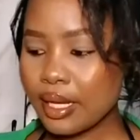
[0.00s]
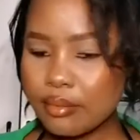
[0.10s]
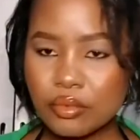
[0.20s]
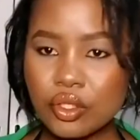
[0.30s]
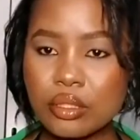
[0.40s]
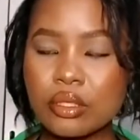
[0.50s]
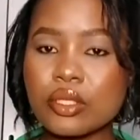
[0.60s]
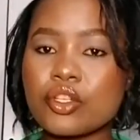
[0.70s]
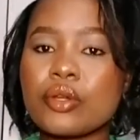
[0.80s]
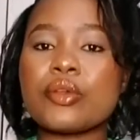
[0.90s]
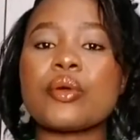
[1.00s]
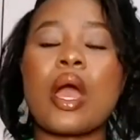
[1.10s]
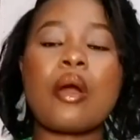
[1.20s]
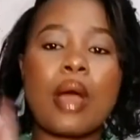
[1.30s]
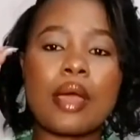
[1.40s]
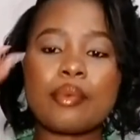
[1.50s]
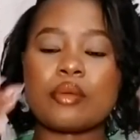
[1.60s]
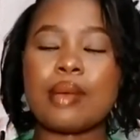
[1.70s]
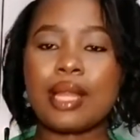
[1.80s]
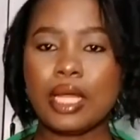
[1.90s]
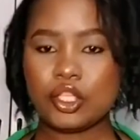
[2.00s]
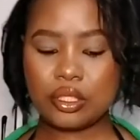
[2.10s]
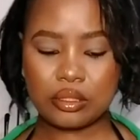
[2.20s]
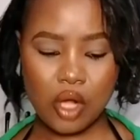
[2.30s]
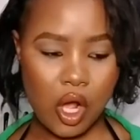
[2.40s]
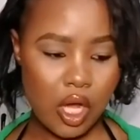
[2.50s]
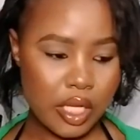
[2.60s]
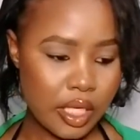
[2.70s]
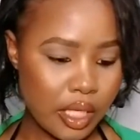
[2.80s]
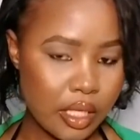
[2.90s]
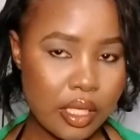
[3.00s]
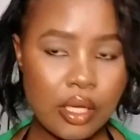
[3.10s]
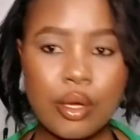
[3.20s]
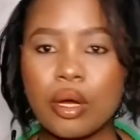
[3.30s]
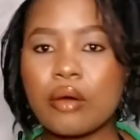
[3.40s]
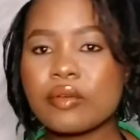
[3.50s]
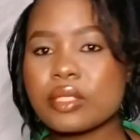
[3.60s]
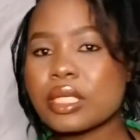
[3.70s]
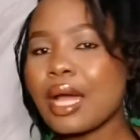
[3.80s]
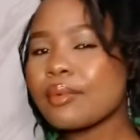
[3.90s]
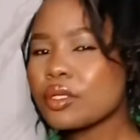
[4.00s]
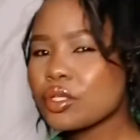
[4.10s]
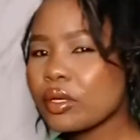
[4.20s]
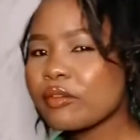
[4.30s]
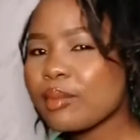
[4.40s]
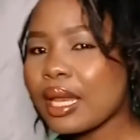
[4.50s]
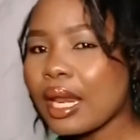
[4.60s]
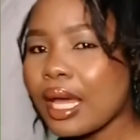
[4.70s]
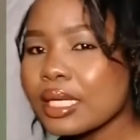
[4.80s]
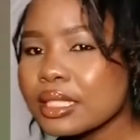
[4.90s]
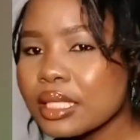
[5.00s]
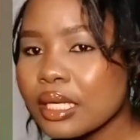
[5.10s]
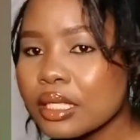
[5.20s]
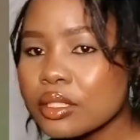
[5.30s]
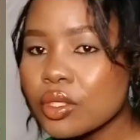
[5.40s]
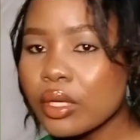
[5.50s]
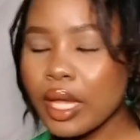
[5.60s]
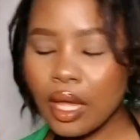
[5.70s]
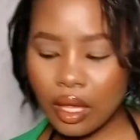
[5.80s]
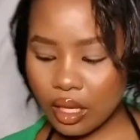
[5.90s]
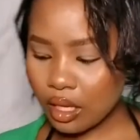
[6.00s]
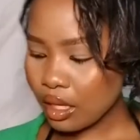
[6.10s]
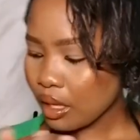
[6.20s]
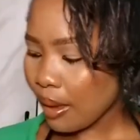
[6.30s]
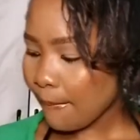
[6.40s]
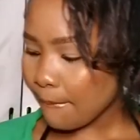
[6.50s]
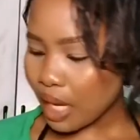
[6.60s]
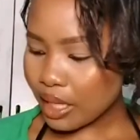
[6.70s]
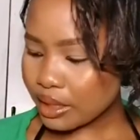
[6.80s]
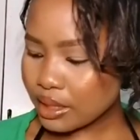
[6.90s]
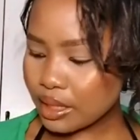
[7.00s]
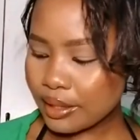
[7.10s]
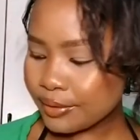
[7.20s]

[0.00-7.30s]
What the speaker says: am just gonna show you how I put my lashes on. Obviously, I'm not sure if my lighting is okay, but